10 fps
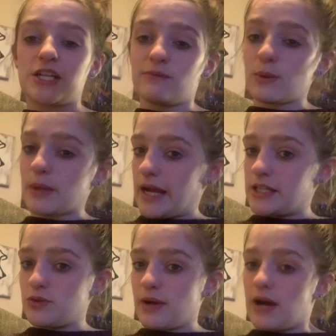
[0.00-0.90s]
have them
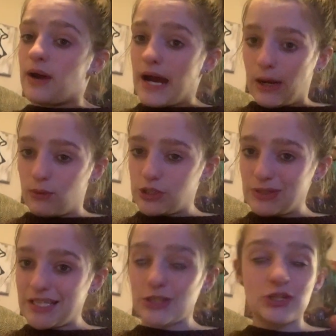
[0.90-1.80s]
guide you out. How would you
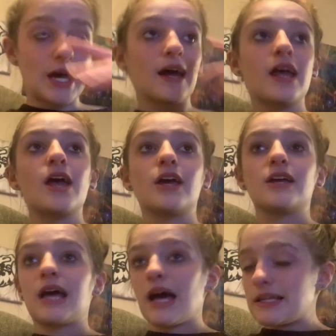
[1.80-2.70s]
teach that?
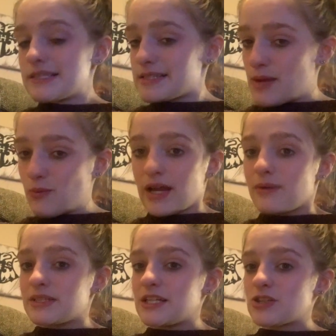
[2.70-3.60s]
Same way I
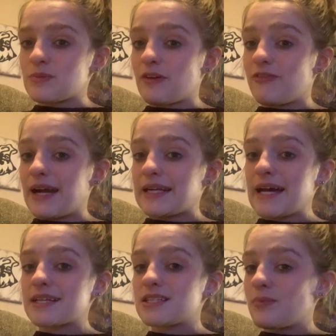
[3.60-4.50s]
would teach them to find
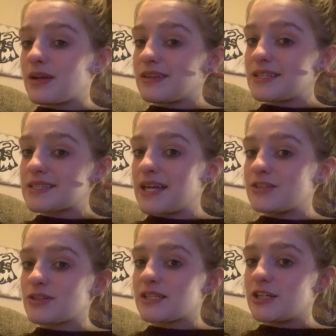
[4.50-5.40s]
exit, but in this
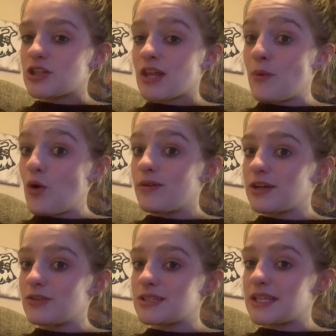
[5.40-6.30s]
case, you're teaching them only
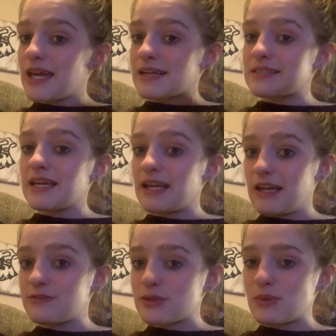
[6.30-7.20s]
go to the exit
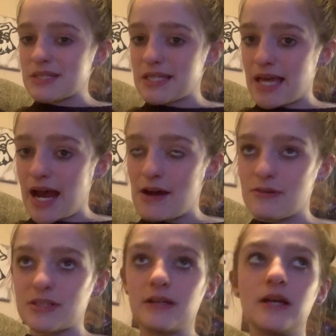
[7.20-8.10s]
if someone's in the
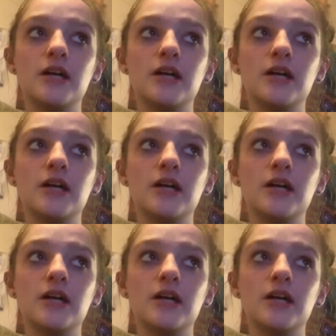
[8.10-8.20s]
house.